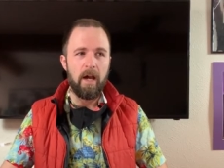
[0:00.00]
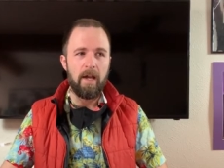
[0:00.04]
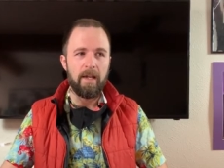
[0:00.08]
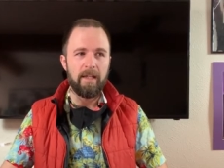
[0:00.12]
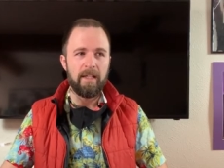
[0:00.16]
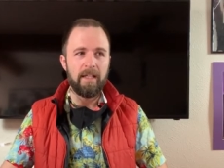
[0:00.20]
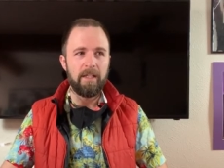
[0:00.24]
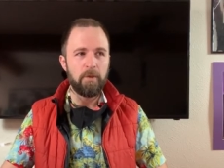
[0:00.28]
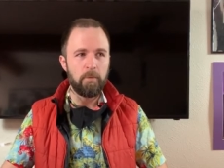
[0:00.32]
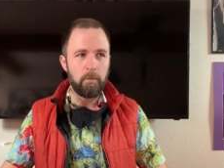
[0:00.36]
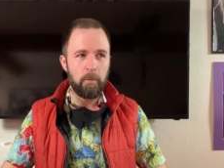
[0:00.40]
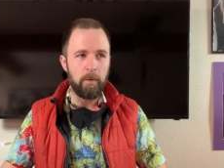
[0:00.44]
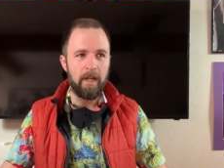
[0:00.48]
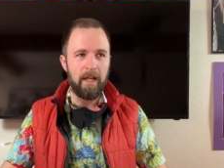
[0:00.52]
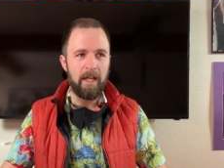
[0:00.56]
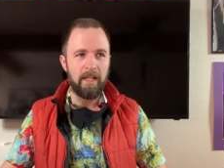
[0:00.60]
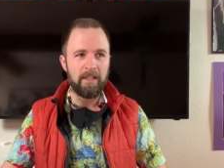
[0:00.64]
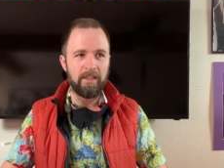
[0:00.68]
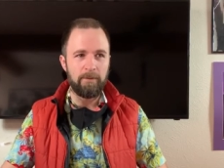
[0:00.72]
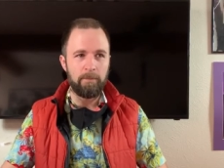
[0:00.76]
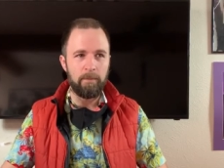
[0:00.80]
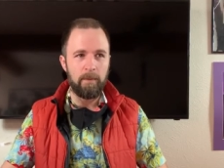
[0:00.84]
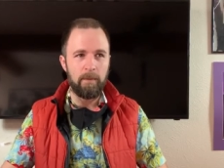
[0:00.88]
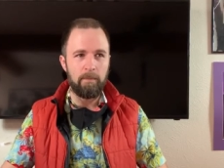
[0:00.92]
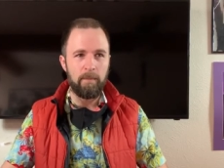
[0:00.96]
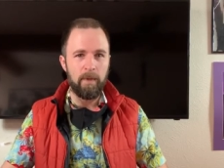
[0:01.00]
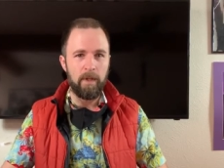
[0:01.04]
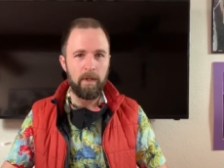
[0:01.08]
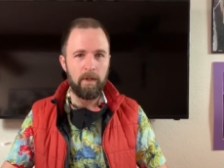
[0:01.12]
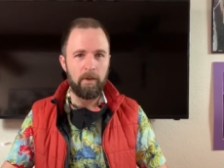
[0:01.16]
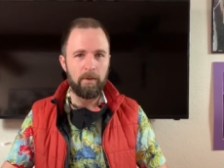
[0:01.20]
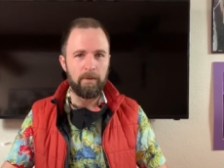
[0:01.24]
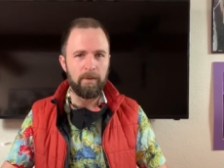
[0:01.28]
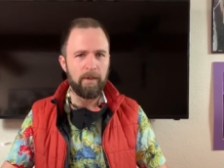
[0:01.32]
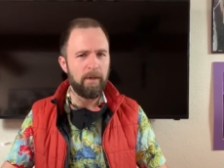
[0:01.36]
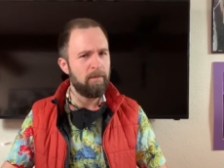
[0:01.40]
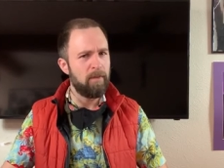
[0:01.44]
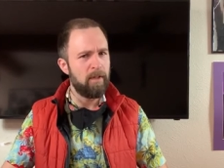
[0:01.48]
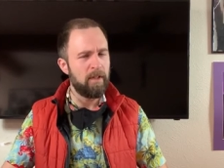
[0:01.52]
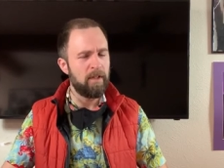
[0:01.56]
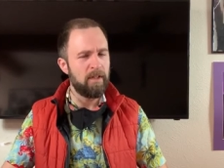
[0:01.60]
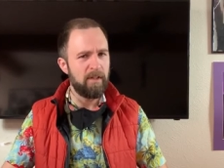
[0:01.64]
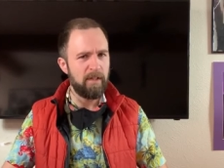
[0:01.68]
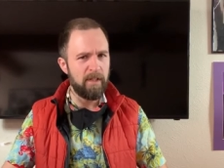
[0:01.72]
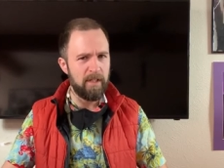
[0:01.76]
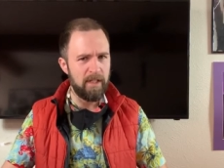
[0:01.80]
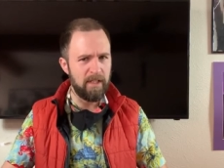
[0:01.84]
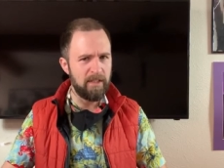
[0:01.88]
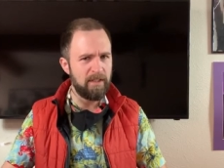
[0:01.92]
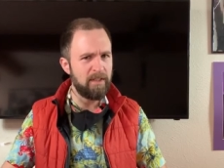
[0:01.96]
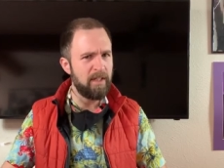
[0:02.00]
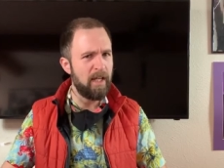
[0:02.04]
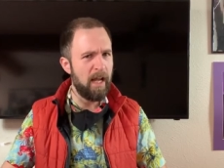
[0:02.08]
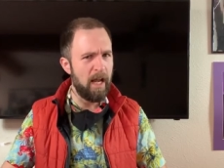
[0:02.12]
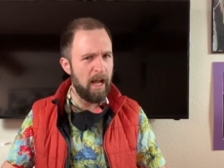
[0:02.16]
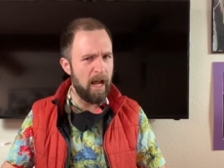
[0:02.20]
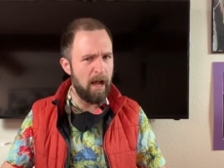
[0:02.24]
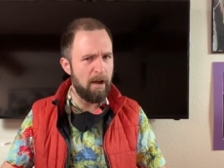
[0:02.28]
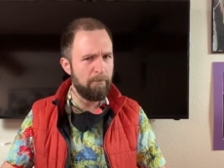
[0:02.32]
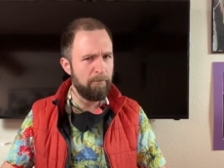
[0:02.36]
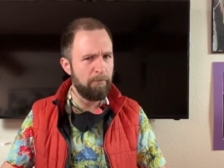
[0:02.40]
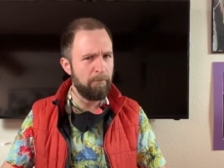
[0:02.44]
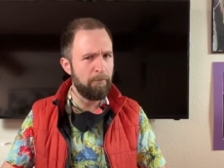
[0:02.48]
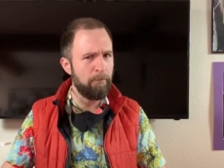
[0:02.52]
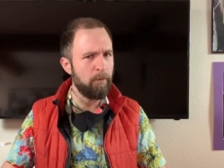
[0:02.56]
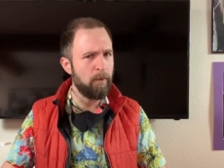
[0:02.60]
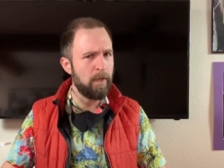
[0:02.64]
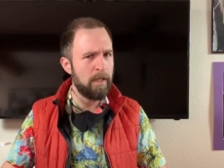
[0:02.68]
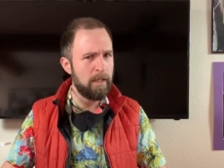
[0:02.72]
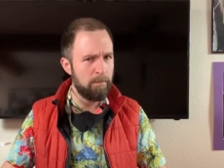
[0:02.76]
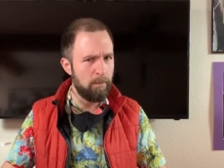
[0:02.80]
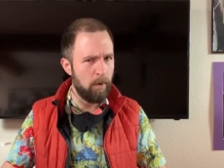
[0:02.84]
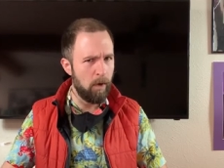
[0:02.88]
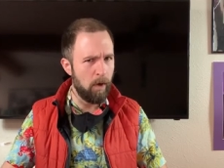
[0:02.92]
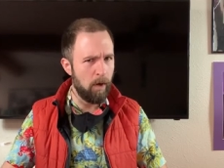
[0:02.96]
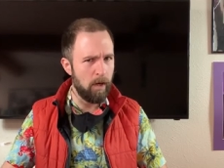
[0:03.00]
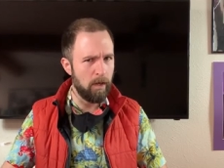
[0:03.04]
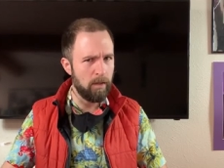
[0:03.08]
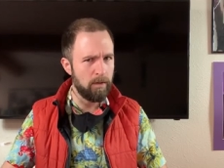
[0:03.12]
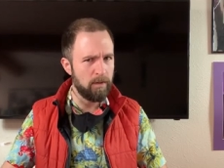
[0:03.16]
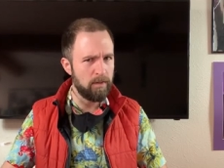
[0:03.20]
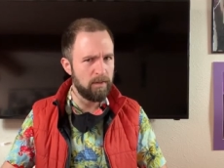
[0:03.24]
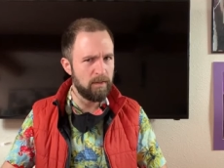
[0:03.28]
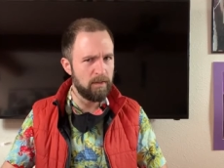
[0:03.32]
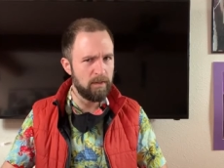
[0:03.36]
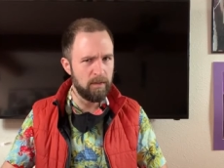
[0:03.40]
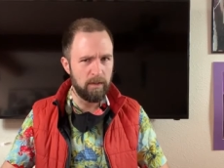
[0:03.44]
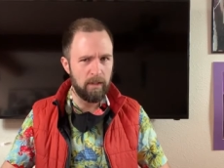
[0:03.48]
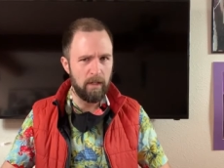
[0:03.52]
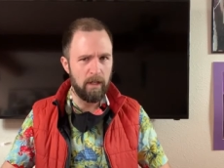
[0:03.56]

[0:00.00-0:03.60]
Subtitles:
Each one has to be built of at least half free parts.